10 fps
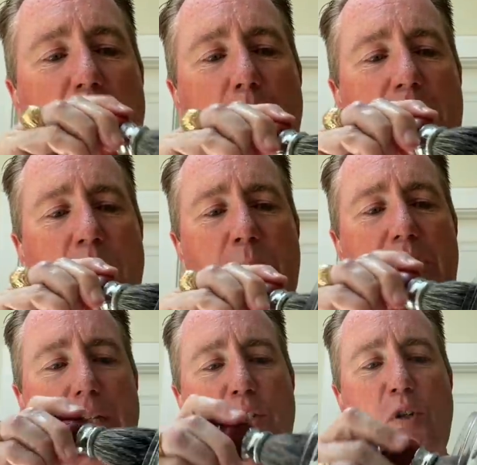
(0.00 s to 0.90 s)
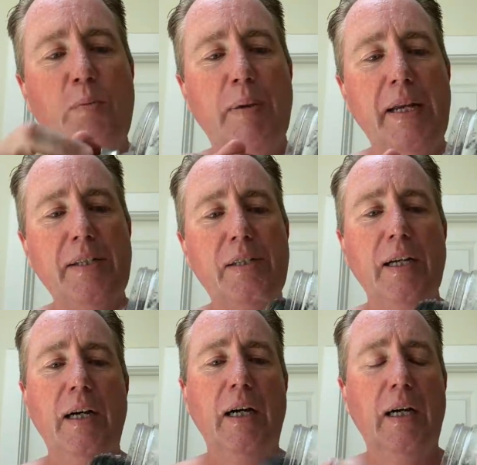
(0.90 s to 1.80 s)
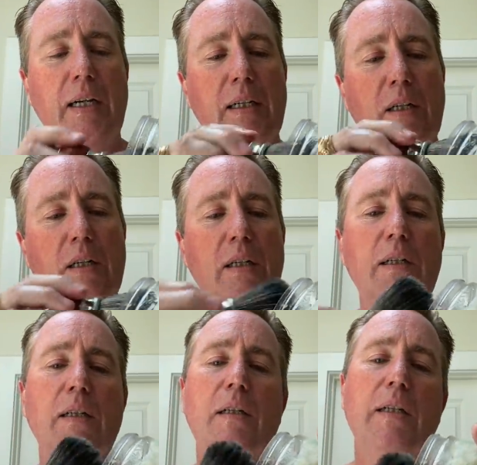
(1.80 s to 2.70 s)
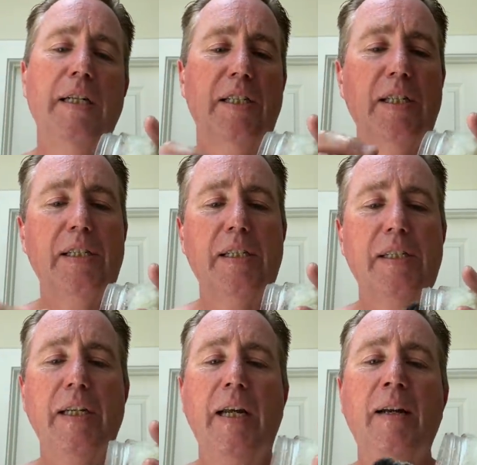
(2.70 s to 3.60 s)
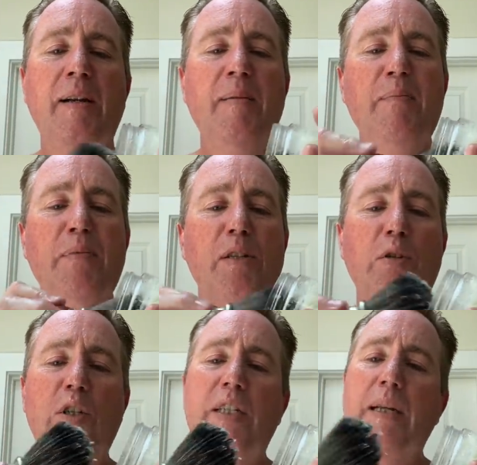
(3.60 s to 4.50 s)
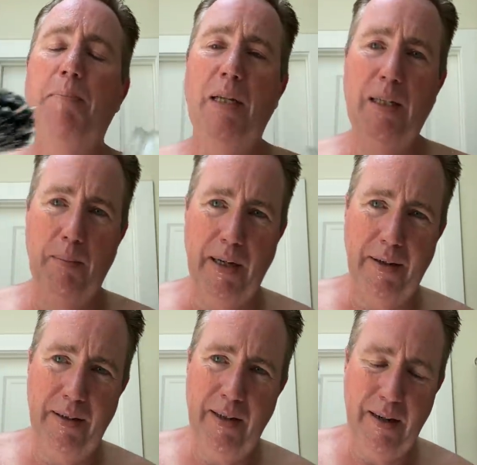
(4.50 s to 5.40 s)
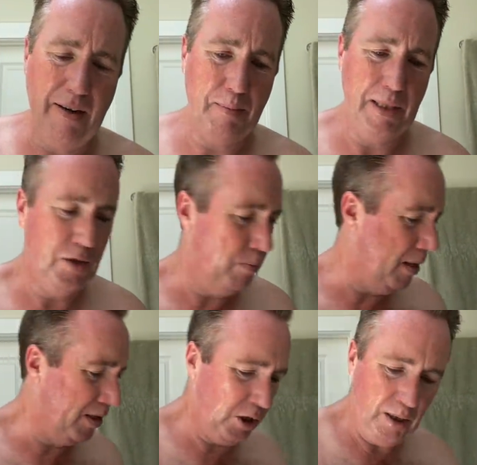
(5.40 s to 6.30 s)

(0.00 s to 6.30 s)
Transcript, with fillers: of your brush. It's almost like toothpaste uh, consistency. So just dip a little bit in there. It doesn't have to be too much.